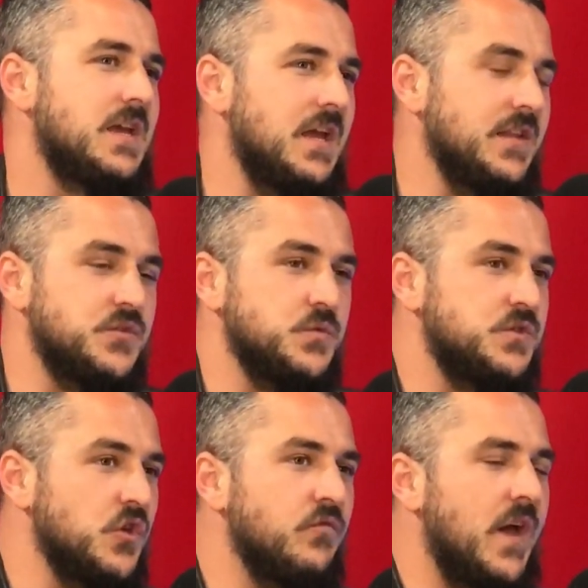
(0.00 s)
and this was
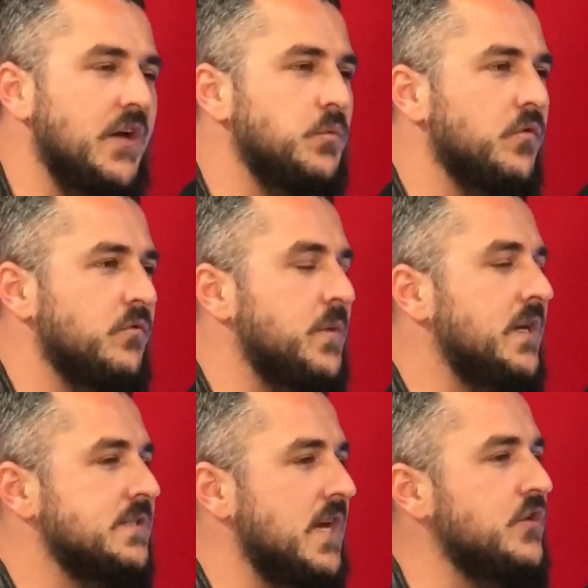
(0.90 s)
so valuable for me,
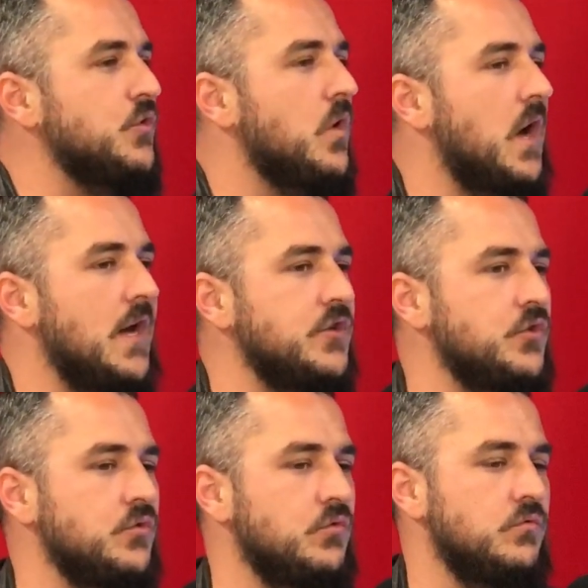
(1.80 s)
because I knew I
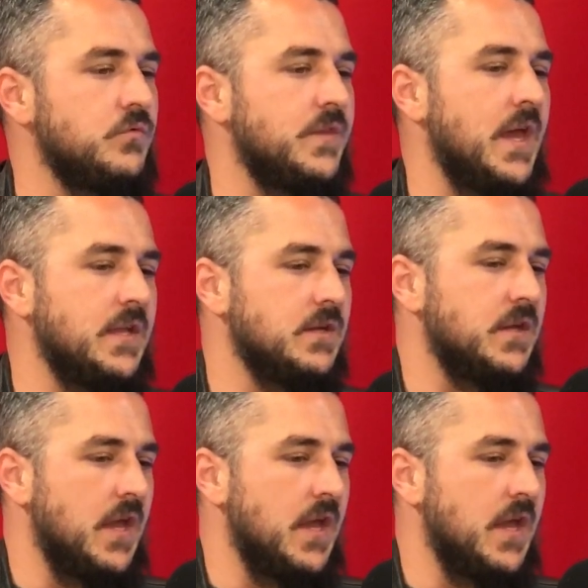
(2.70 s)
knew that,